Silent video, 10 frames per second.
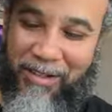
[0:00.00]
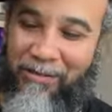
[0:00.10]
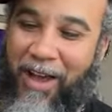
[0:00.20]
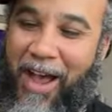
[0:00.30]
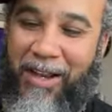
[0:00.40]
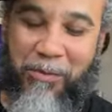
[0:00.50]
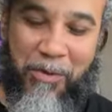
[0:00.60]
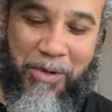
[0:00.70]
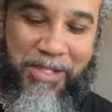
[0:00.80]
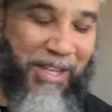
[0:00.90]
And finally,
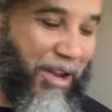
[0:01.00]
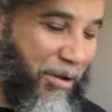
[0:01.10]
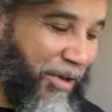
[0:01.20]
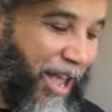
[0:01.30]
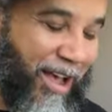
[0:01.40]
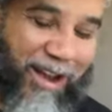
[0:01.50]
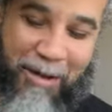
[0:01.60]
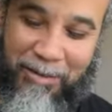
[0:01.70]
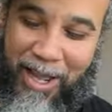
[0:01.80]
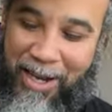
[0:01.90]
when we slowed down, I
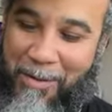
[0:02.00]
was like,